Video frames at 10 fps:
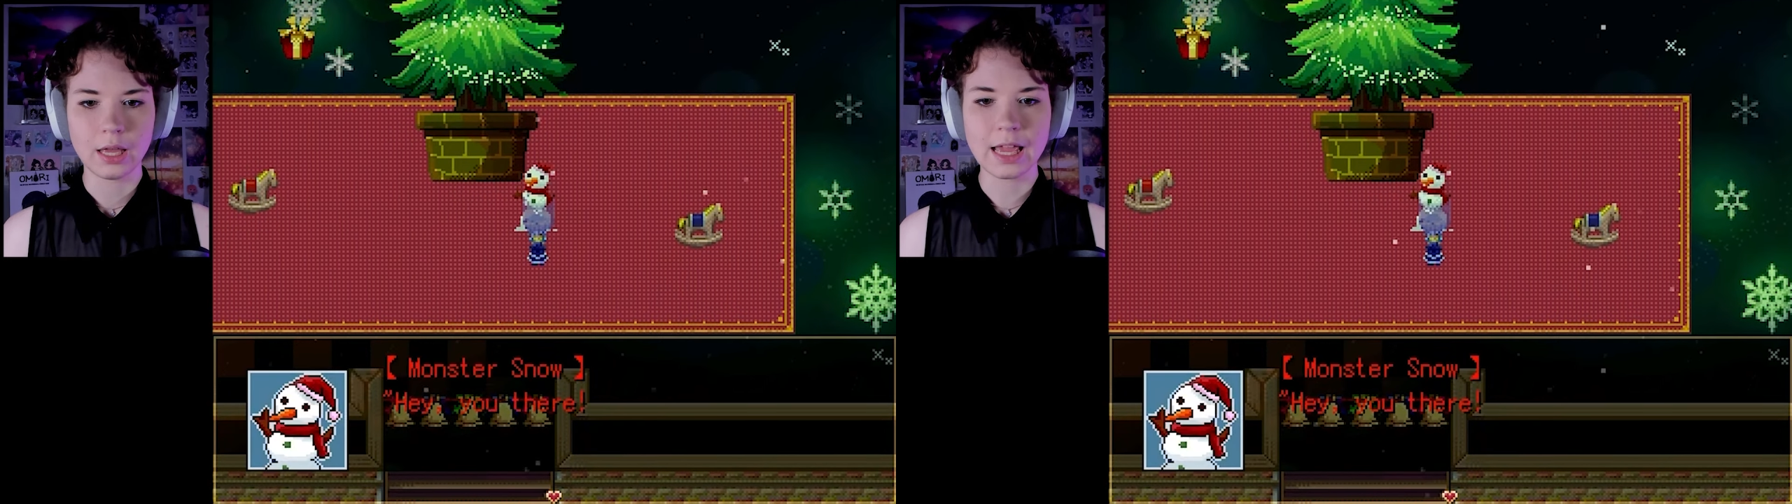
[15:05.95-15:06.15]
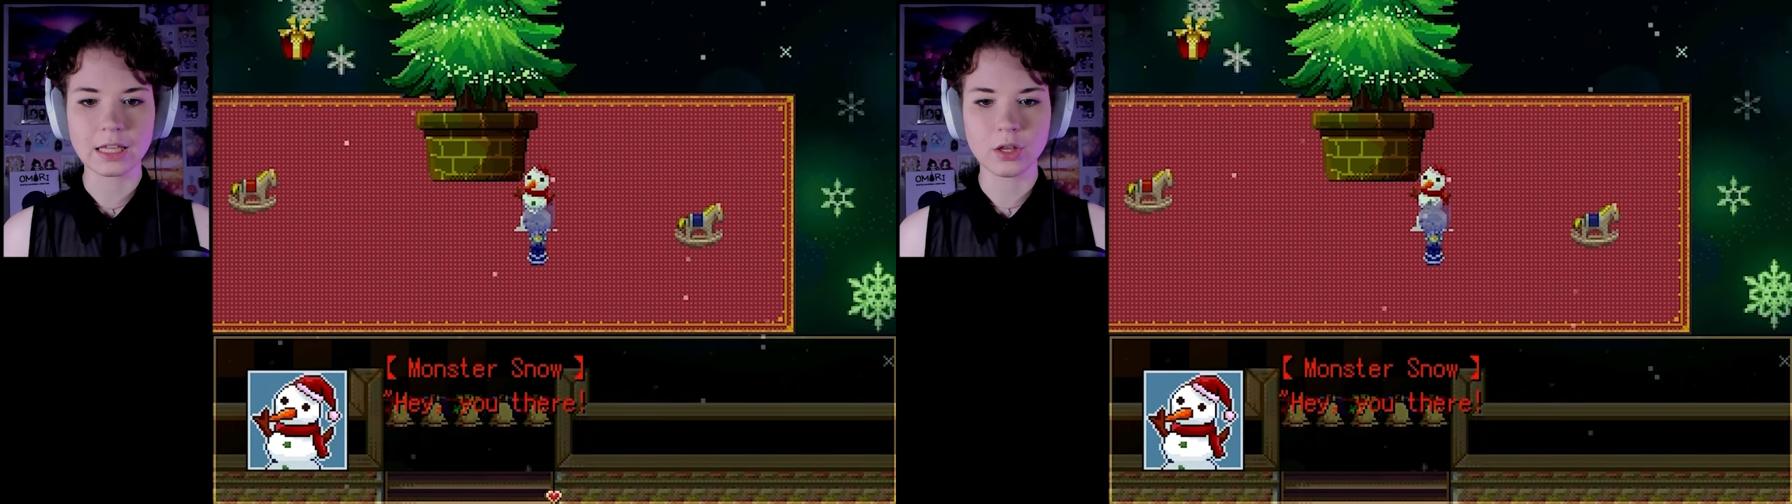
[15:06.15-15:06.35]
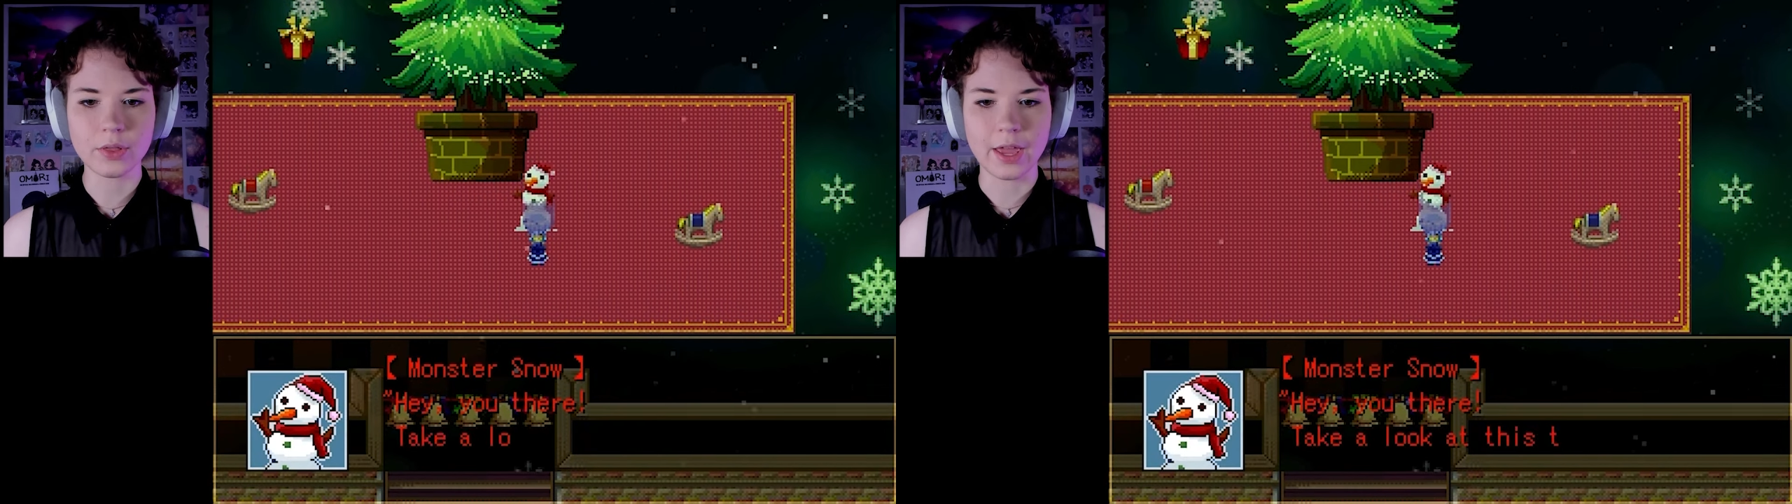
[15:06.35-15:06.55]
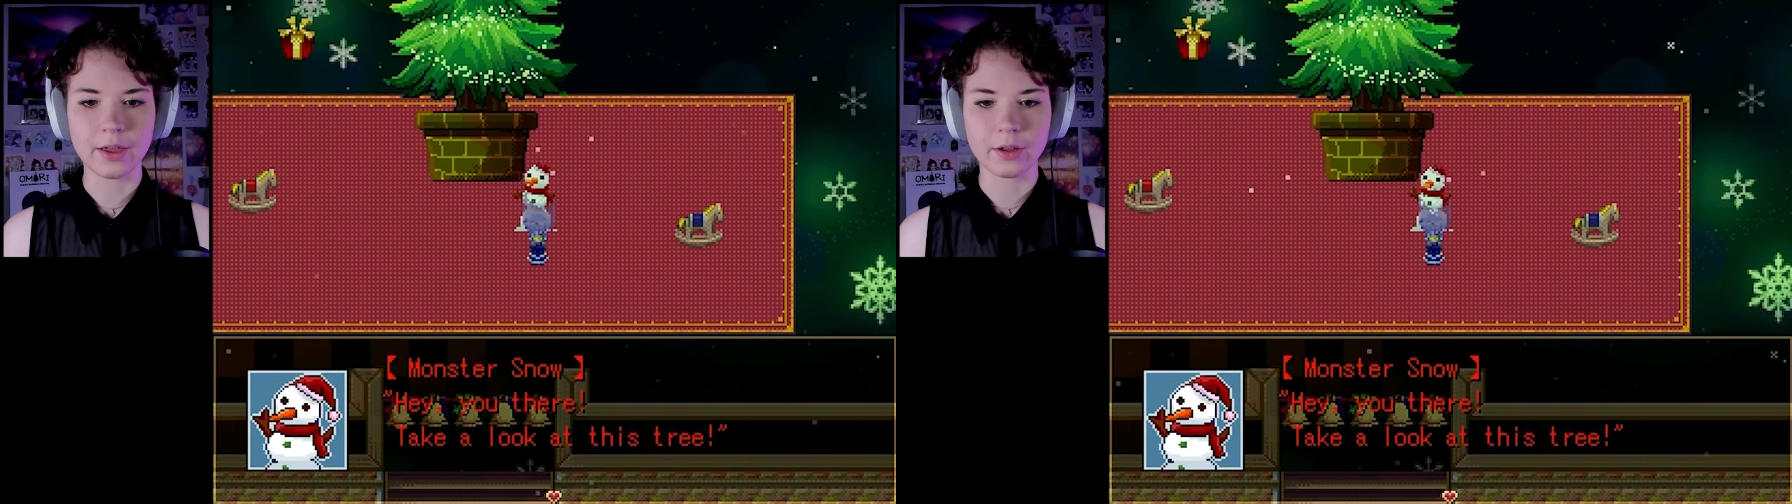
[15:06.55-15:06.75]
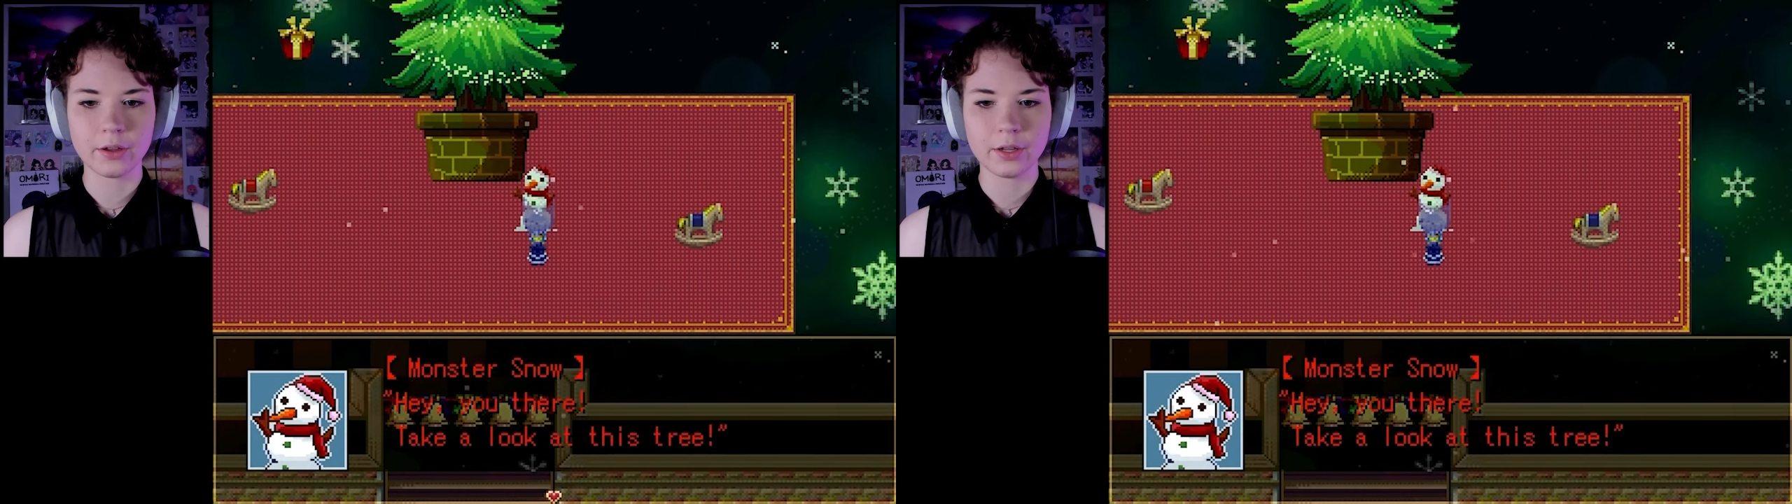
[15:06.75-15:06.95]
Hey, you
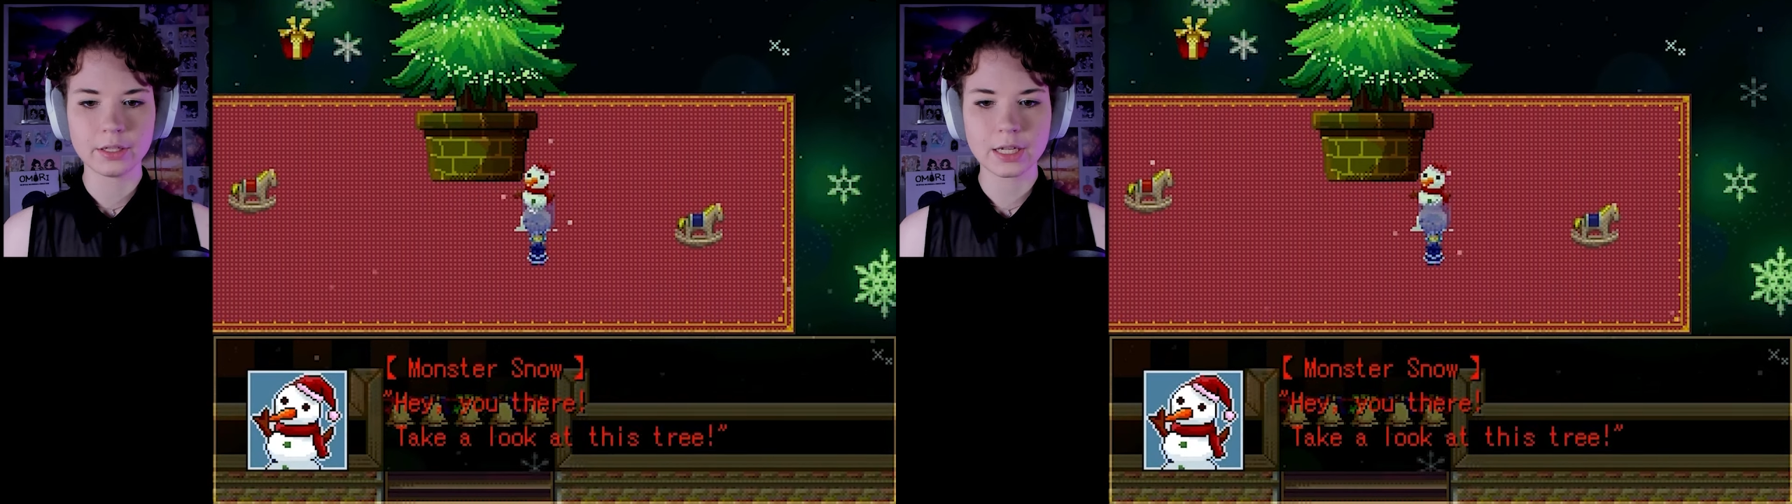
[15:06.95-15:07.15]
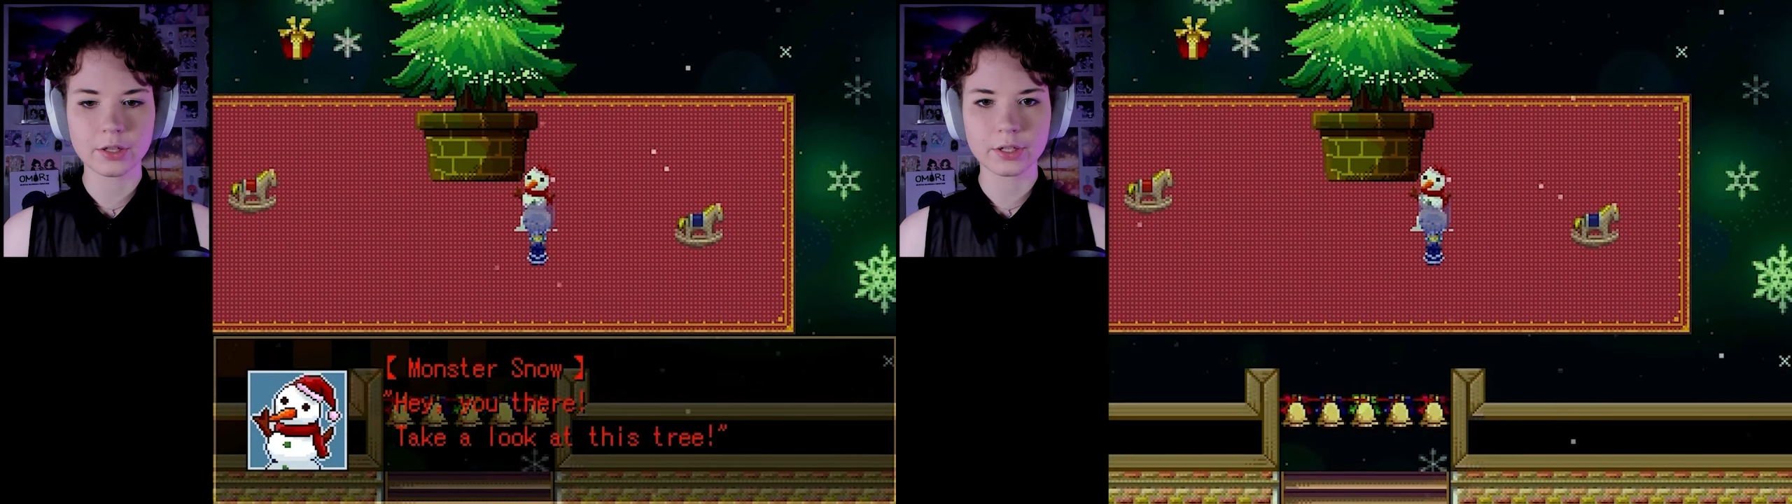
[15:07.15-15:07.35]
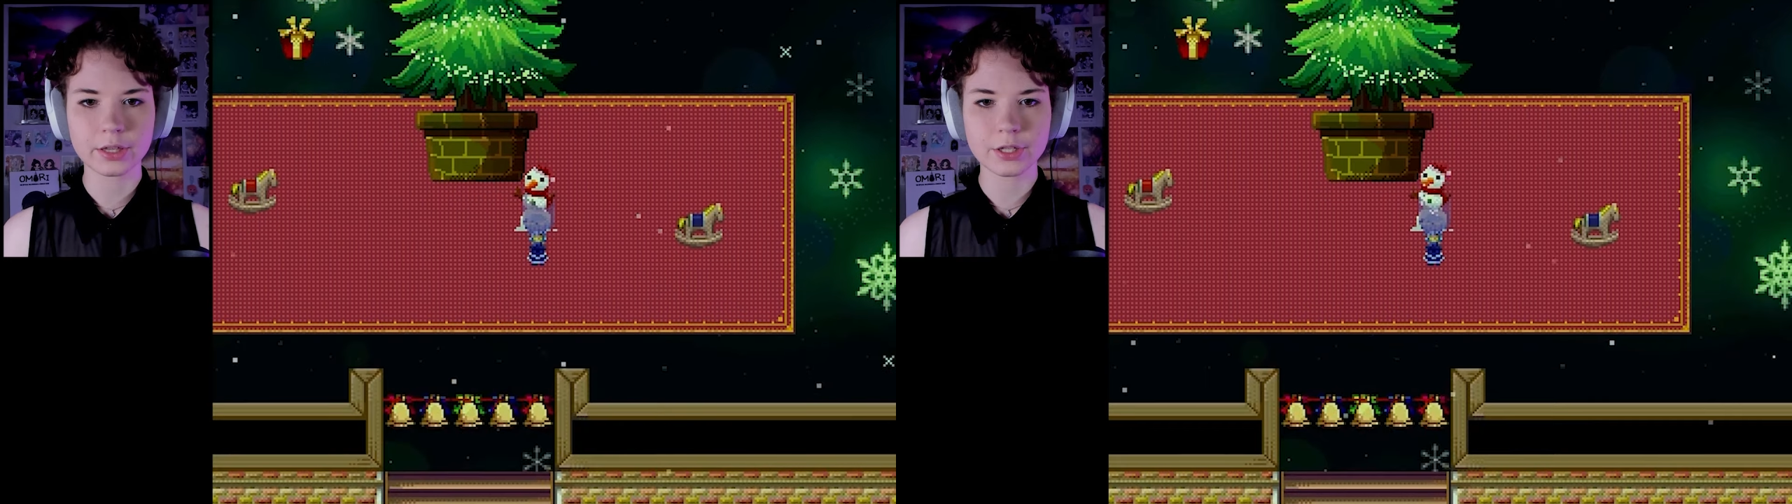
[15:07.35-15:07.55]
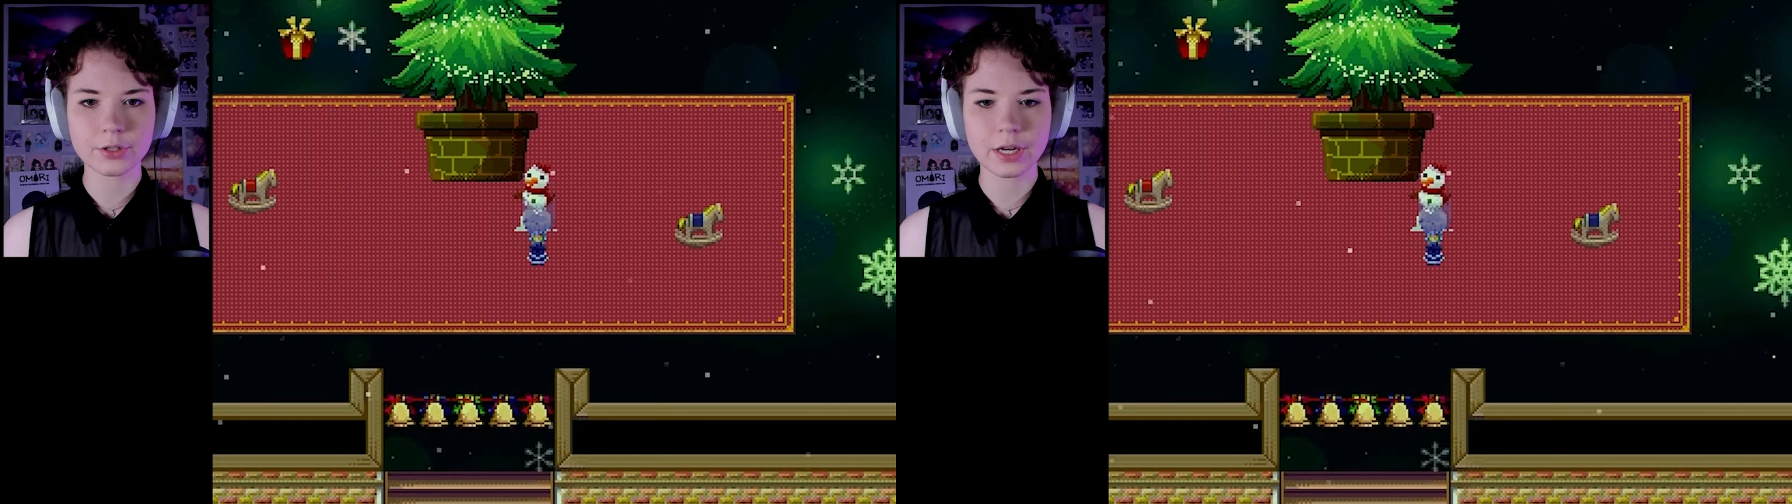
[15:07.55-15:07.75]
there. Take a look at this